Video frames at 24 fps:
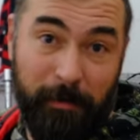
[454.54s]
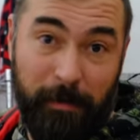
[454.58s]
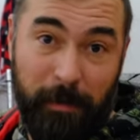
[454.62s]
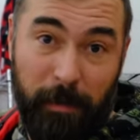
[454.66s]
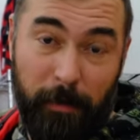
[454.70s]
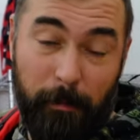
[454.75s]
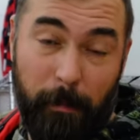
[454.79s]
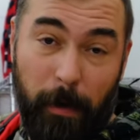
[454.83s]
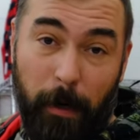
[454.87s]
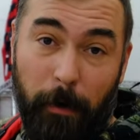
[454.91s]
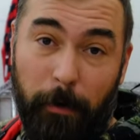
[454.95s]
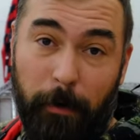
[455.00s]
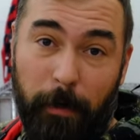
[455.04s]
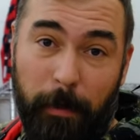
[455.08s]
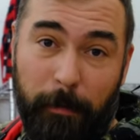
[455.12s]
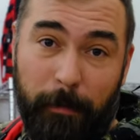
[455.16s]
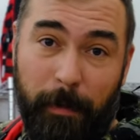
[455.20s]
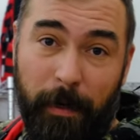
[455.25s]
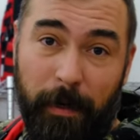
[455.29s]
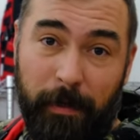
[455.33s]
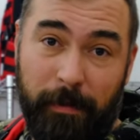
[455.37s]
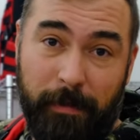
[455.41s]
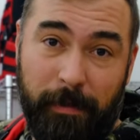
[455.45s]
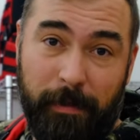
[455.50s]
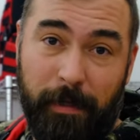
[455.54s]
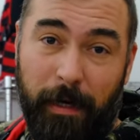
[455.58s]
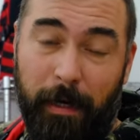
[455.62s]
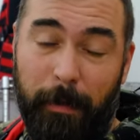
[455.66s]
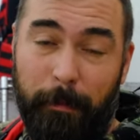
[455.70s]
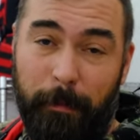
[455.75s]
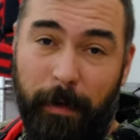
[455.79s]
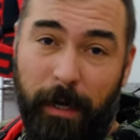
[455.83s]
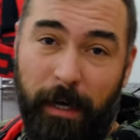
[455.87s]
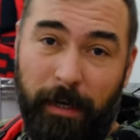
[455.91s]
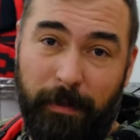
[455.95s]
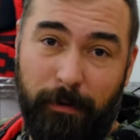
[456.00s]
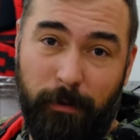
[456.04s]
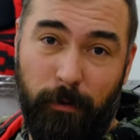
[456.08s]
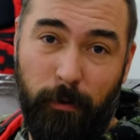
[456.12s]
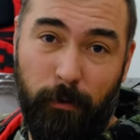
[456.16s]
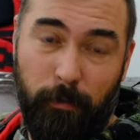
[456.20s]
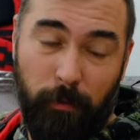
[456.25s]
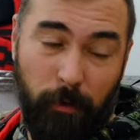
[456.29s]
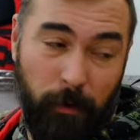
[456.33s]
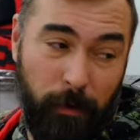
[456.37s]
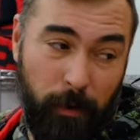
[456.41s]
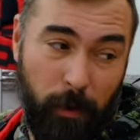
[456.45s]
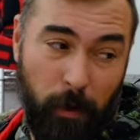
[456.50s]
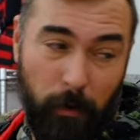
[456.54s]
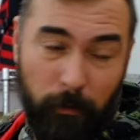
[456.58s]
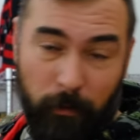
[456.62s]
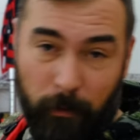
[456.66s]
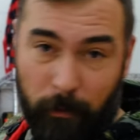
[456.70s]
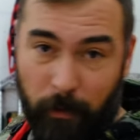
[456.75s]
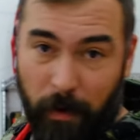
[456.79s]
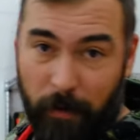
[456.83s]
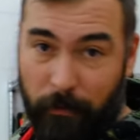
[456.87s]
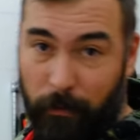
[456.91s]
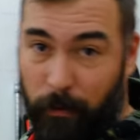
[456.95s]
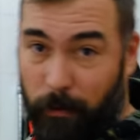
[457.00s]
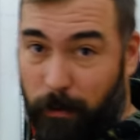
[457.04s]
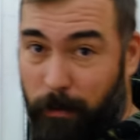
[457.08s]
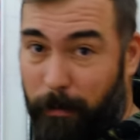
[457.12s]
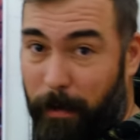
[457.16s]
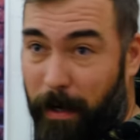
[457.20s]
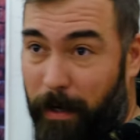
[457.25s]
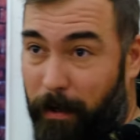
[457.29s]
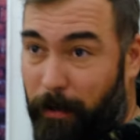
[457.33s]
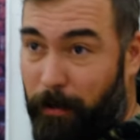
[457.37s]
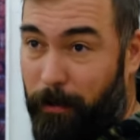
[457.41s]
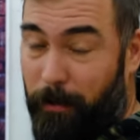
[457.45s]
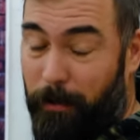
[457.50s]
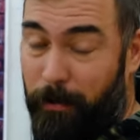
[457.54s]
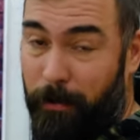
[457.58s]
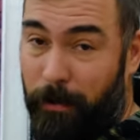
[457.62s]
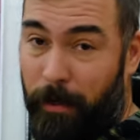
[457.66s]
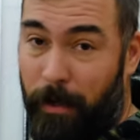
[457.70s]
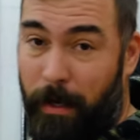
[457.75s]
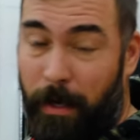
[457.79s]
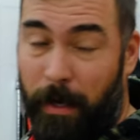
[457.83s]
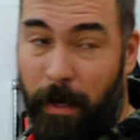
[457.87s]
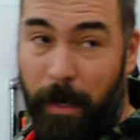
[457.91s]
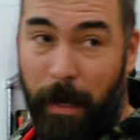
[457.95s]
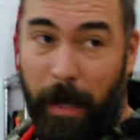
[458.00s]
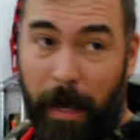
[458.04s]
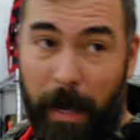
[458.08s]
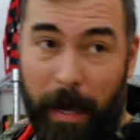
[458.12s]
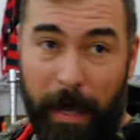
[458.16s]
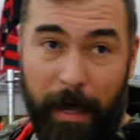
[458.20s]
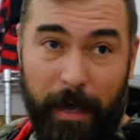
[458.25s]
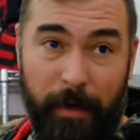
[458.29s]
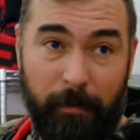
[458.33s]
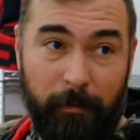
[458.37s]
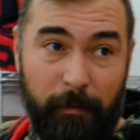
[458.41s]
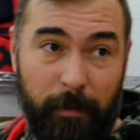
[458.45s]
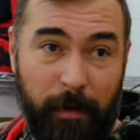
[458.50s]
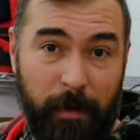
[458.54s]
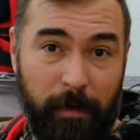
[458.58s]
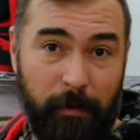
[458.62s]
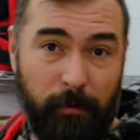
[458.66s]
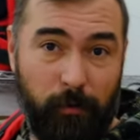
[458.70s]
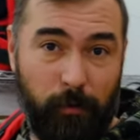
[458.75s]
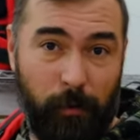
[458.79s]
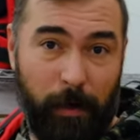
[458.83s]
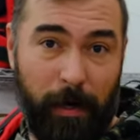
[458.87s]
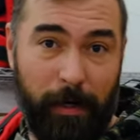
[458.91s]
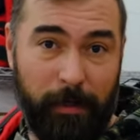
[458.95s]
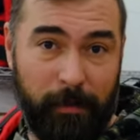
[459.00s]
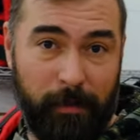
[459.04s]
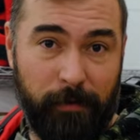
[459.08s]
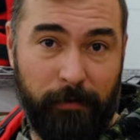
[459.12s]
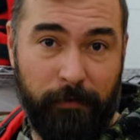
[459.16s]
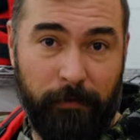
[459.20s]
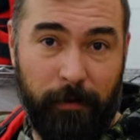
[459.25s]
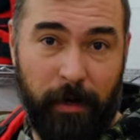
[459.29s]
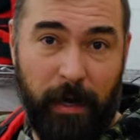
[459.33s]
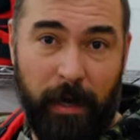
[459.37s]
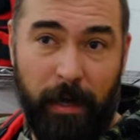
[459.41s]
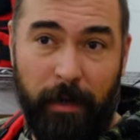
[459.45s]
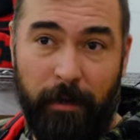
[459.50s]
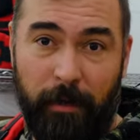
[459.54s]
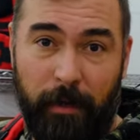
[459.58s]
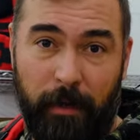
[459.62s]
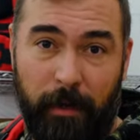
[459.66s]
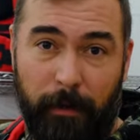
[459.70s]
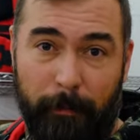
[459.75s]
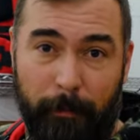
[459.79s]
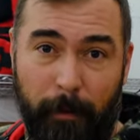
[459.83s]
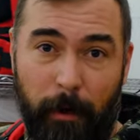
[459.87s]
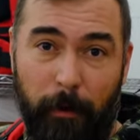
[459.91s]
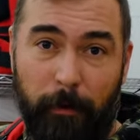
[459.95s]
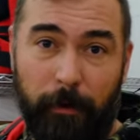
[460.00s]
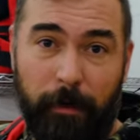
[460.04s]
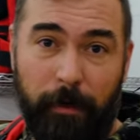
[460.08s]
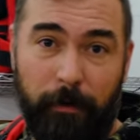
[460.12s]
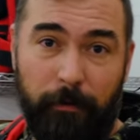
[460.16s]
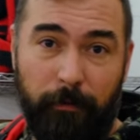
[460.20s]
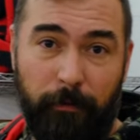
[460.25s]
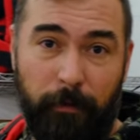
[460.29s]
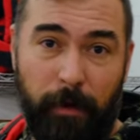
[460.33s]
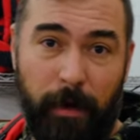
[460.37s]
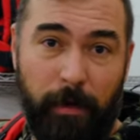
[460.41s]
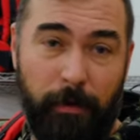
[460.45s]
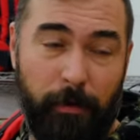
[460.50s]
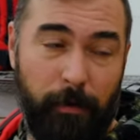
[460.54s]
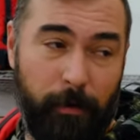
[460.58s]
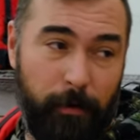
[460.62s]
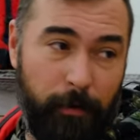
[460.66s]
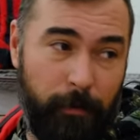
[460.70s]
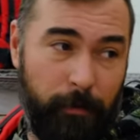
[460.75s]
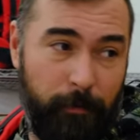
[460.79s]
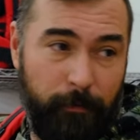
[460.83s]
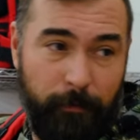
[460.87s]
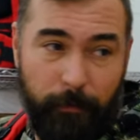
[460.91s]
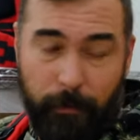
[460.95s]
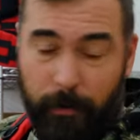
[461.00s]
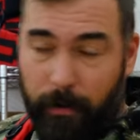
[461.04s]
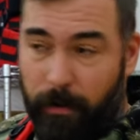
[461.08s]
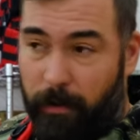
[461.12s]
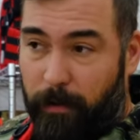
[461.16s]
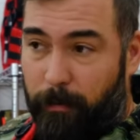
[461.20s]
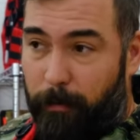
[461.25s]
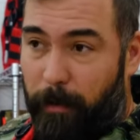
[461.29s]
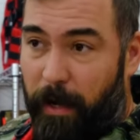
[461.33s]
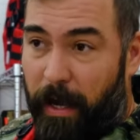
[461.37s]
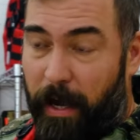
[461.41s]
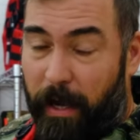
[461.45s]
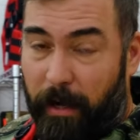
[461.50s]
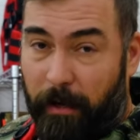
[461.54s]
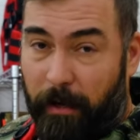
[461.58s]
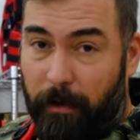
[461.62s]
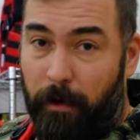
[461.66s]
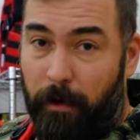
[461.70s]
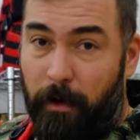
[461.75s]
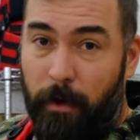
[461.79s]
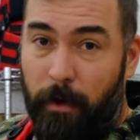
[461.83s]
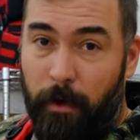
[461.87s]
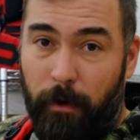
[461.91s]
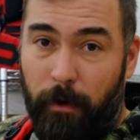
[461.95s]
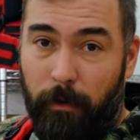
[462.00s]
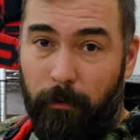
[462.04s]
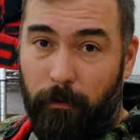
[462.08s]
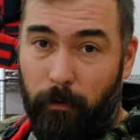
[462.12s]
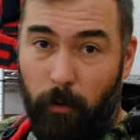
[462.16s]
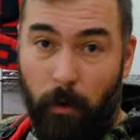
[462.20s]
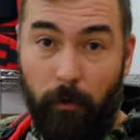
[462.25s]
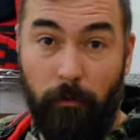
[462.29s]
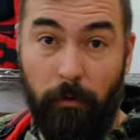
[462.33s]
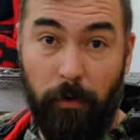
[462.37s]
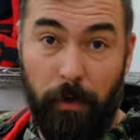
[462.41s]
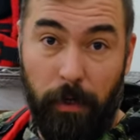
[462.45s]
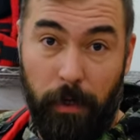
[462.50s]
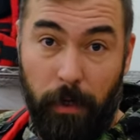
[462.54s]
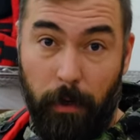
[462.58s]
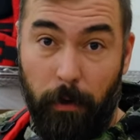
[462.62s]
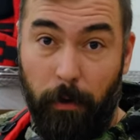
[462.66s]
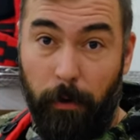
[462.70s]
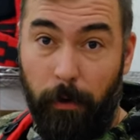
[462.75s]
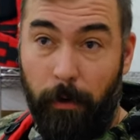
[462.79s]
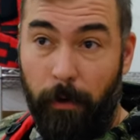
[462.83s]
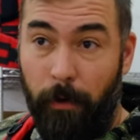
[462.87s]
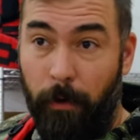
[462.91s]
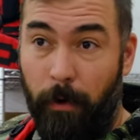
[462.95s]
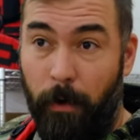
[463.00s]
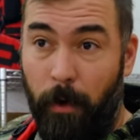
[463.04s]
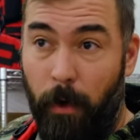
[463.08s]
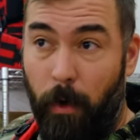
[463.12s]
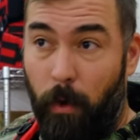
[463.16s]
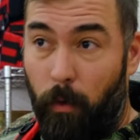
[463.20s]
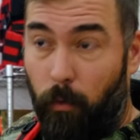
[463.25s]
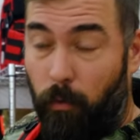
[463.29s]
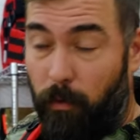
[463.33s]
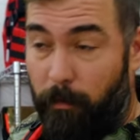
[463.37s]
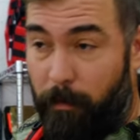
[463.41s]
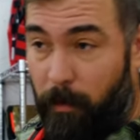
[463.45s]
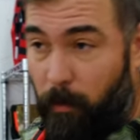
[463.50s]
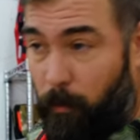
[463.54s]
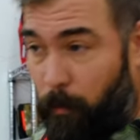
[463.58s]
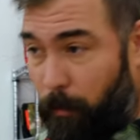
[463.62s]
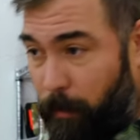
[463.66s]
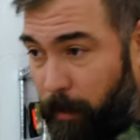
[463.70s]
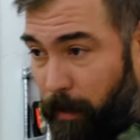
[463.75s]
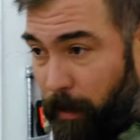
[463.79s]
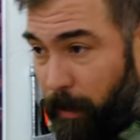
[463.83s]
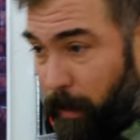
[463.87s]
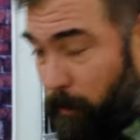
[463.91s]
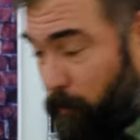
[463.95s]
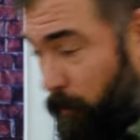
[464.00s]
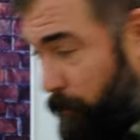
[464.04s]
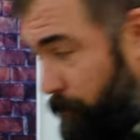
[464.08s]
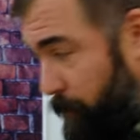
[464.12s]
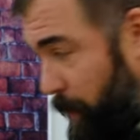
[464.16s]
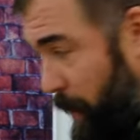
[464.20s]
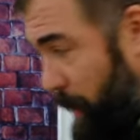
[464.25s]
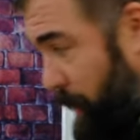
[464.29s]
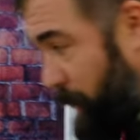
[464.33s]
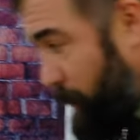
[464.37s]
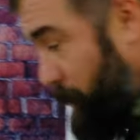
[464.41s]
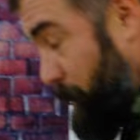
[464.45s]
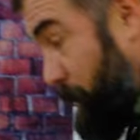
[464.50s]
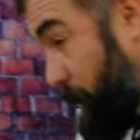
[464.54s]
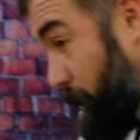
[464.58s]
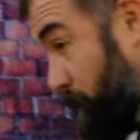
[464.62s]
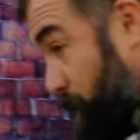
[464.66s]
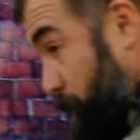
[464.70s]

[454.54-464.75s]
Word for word: the American-made Stomp Bag 2.0 from Refuge Medical. I have been trying to find an American vendor for this bag for over a year. We've been working on refining this